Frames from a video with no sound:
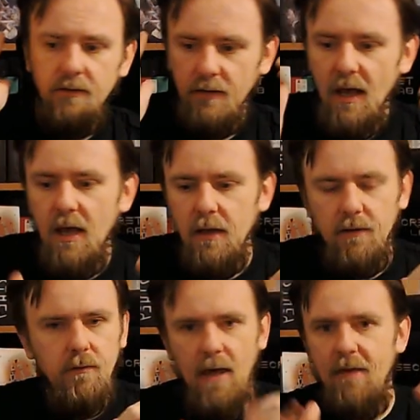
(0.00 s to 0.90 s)
and
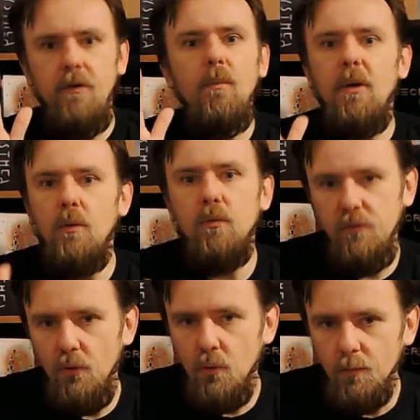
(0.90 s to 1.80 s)
everybody was
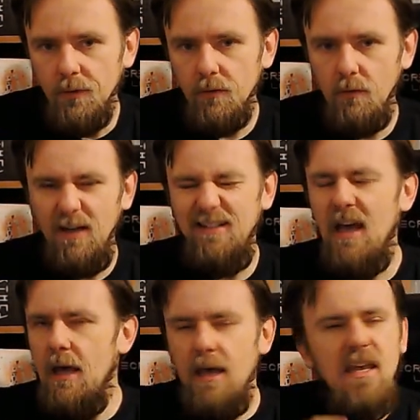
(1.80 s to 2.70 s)
doomed, right?
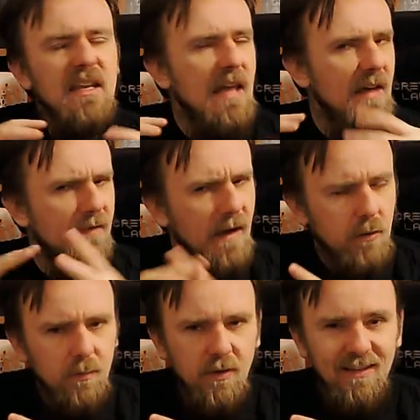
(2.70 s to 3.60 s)
In a
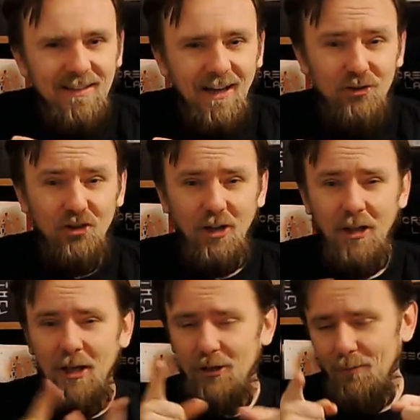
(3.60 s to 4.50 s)
very big
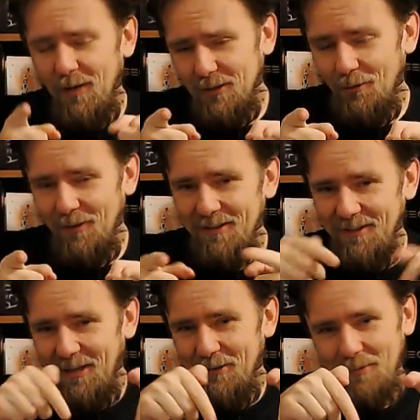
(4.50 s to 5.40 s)
nutshell. You might
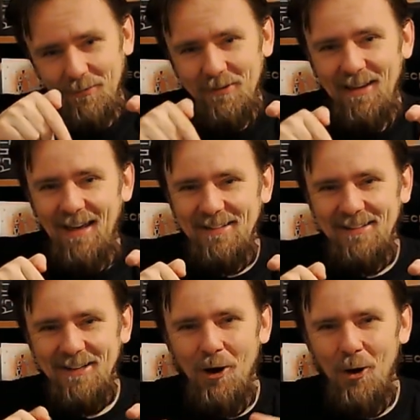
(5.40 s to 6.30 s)
criticize me for that
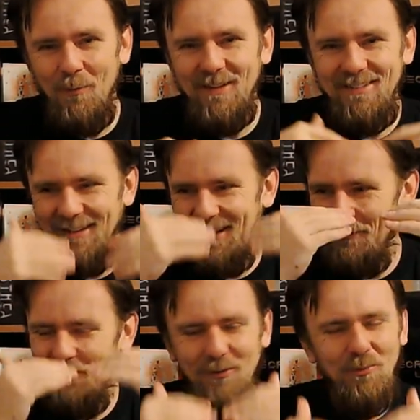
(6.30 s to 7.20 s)
in the comments, that
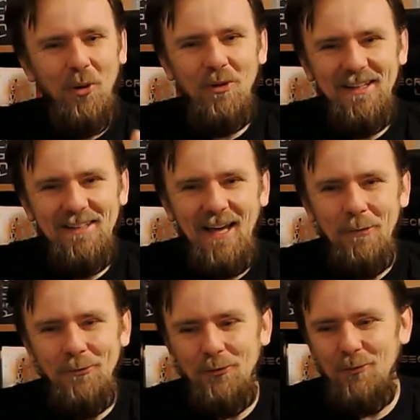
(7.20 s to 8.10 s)
I'm just boiling
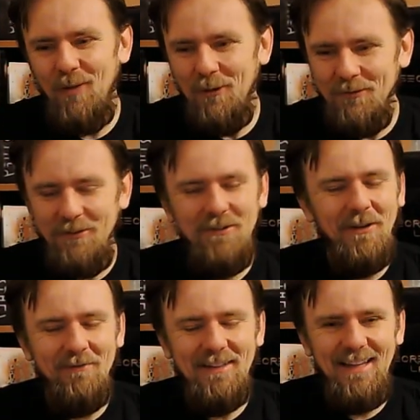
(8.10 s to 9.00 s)
down Runebound to
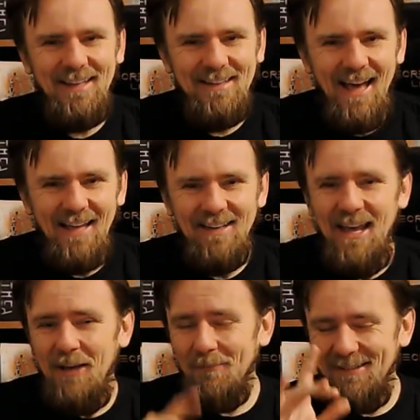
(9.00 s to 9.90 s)
something like that,
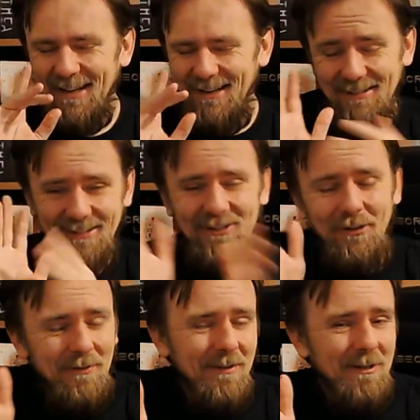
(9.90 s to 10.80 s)
but this is
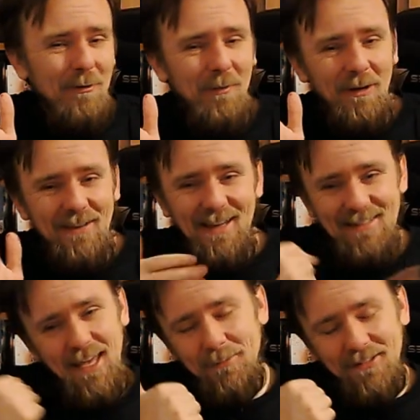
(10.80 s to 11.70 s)
not a video about
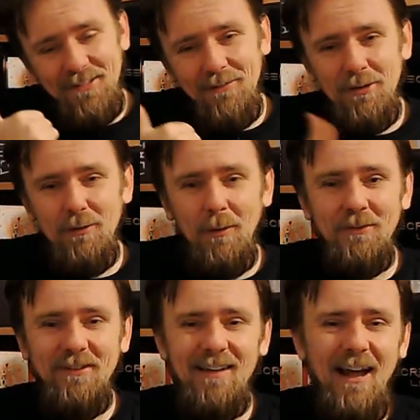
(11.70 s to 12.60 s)
that game. This is a video
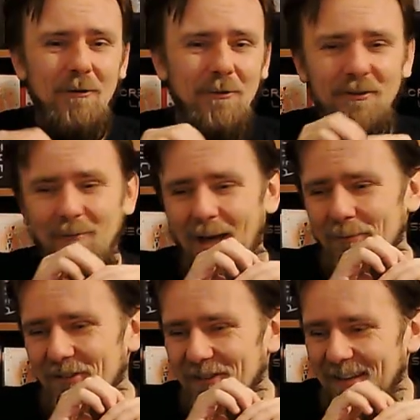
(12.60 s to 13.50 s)
about Skyrim, so
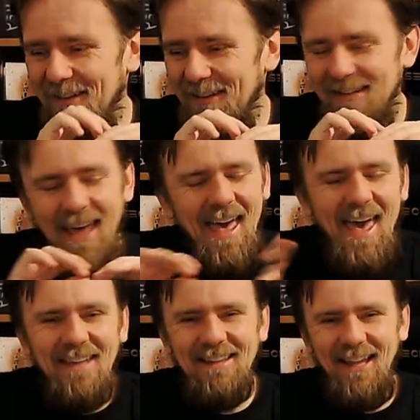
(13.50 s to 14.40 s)
I'm just giving the
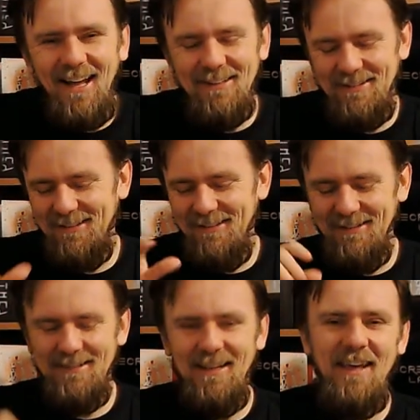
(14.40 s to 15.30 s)
headlines in
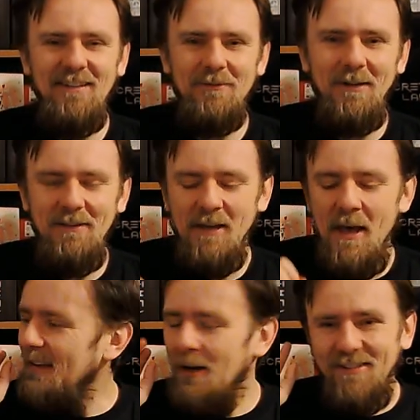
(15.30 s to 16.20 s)
this case, right?
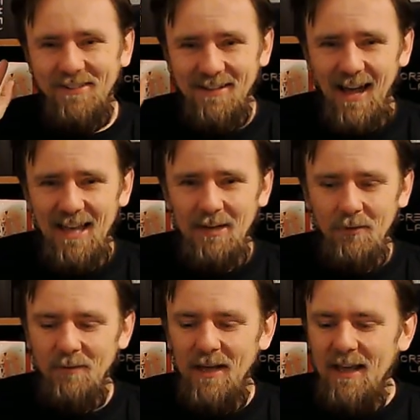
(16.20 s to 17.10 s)
And now
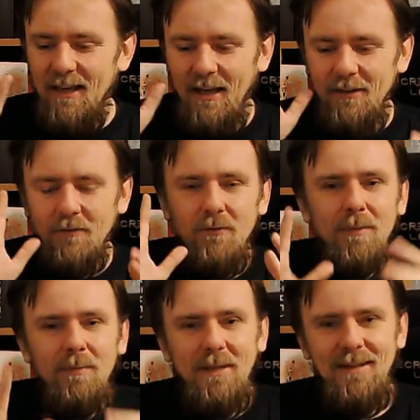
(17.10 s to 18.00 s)
Skyrim kind of
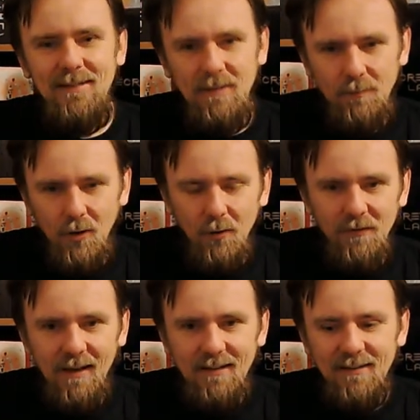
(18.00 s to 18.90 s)
repeats the
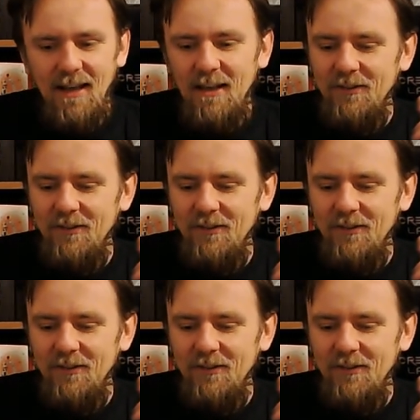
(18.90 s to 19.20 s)
process.